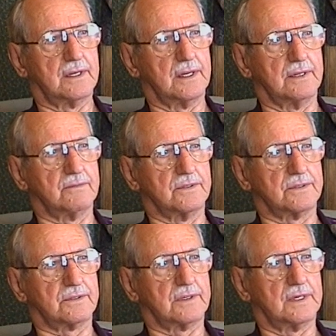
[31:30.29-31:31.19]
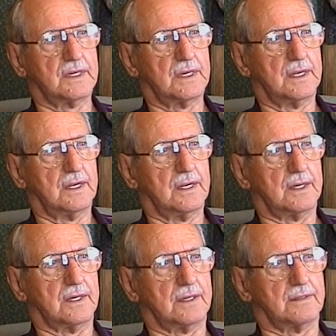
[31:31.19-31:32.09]
It was,
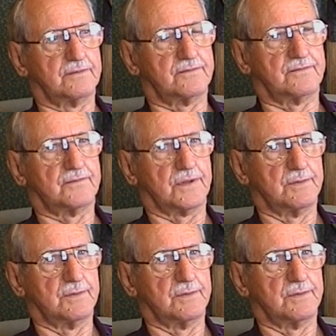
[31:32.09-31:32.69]
uh, for